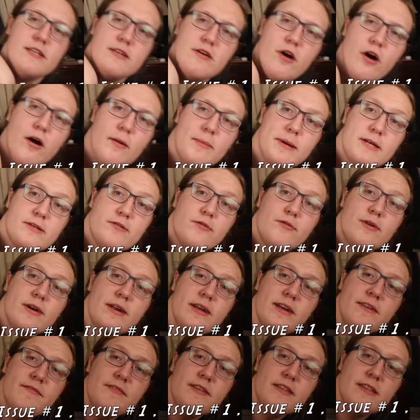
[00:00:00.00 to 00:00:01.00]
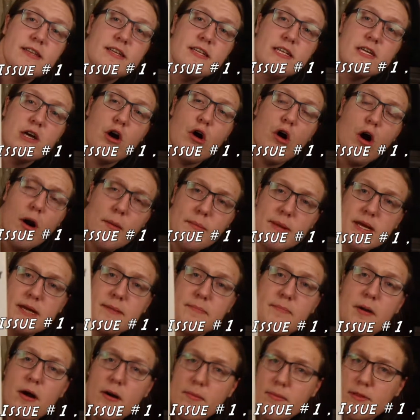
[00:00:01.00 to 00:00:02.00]
comics or even this
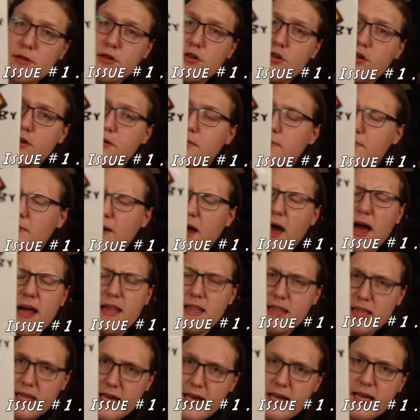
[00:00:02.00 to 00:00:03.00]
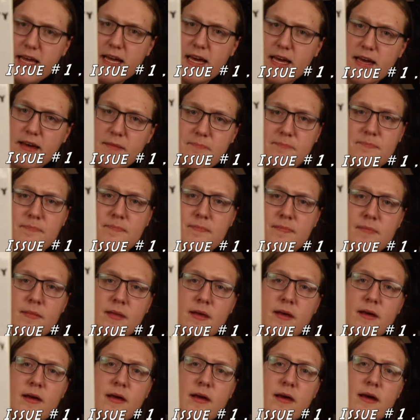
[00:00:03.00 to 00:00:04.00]
comic publisher, but I like it.
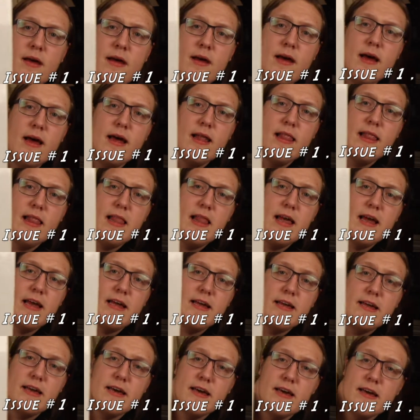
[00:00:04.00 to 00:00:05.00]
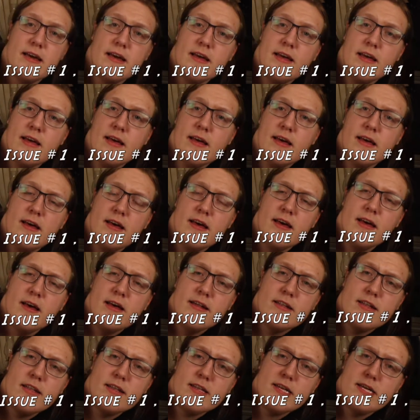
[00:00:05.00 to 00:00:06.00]
Like it.
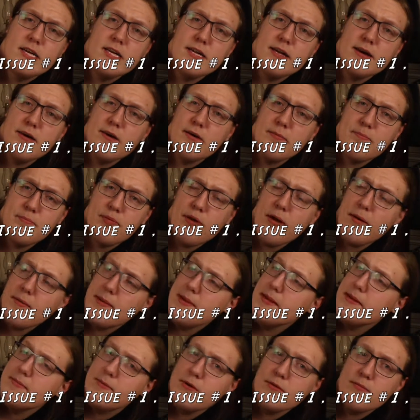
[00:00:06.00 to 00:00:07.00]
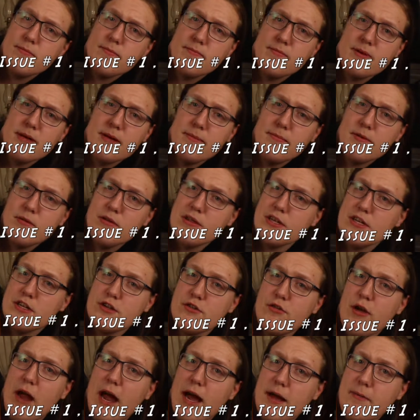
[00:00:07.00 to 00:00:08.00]
It's gonna probably be about this
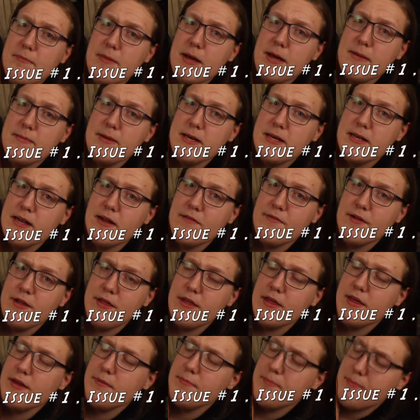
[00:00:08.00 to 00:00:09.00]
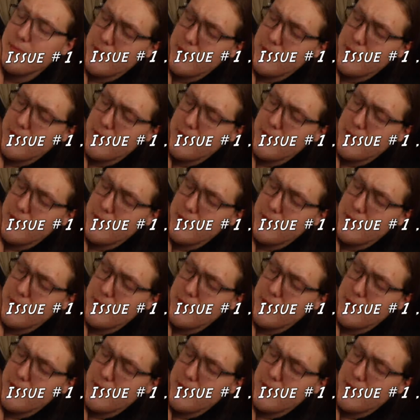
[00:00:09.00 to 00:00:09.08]
Crack Baby and everything,